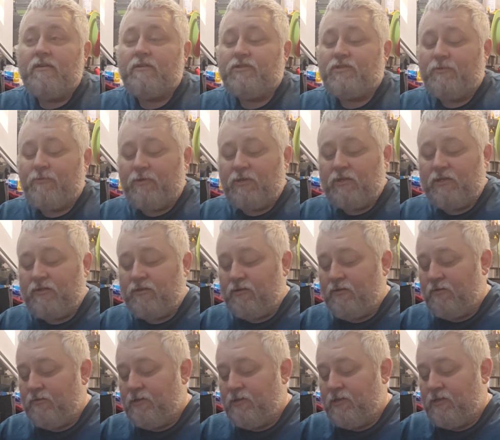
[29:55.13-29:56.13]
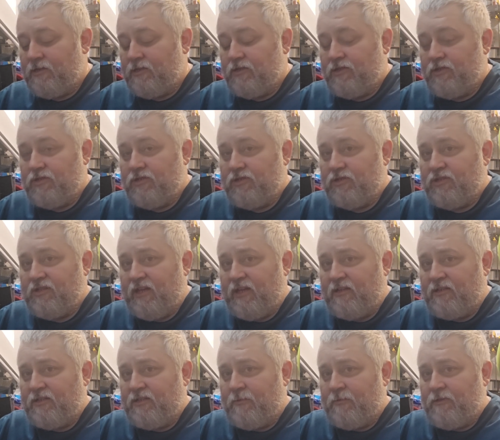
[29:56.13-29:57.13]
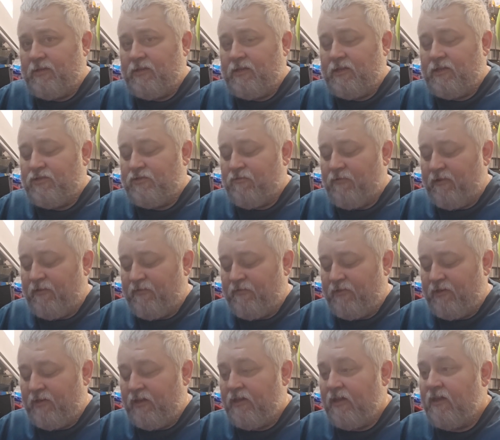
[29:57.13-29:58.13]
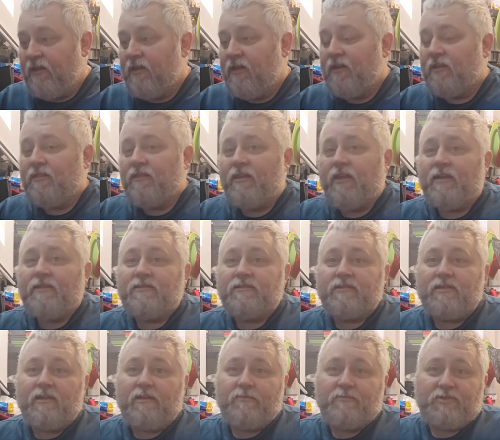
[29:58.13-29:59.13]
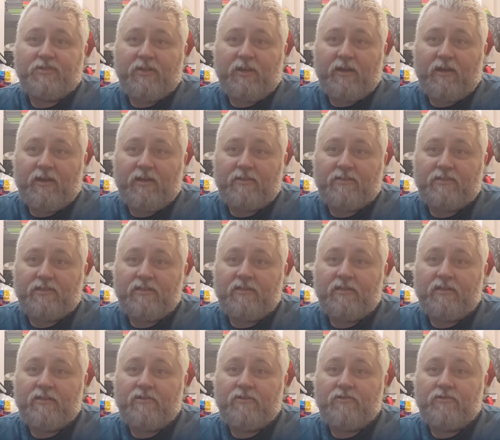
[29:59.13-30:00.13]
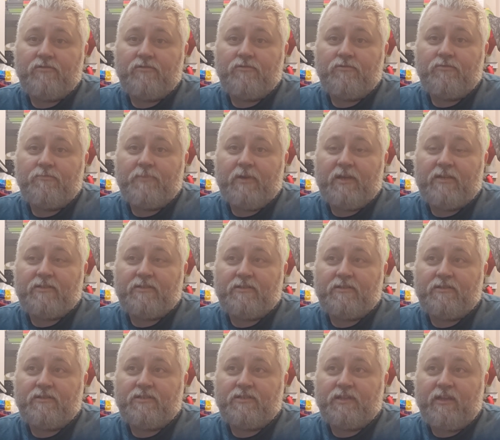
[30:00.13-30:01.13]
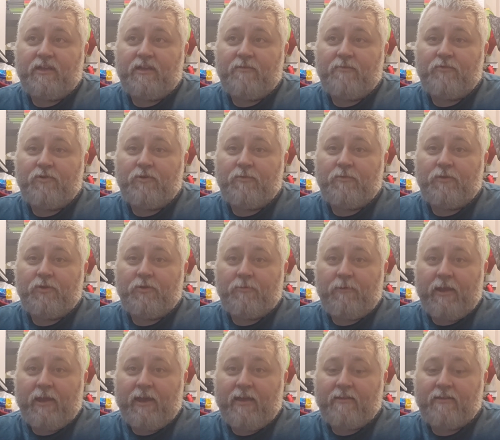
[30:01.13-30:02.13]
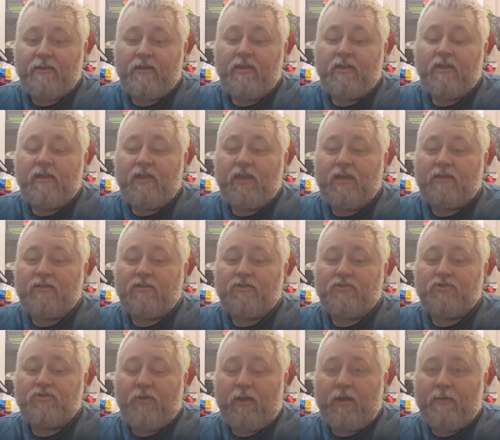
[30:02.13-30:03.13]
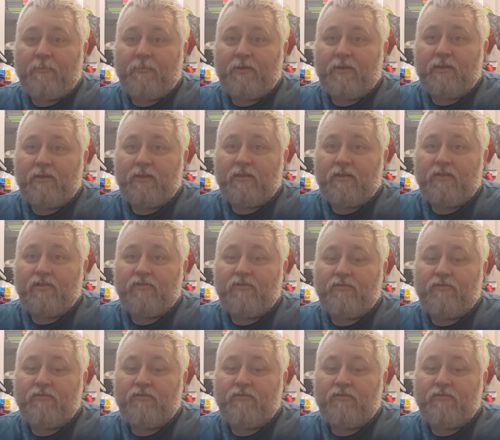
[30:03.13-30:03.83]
So what you do is you just take something that's roughly that same size, and then you basically stay where you're at and you drop it, and then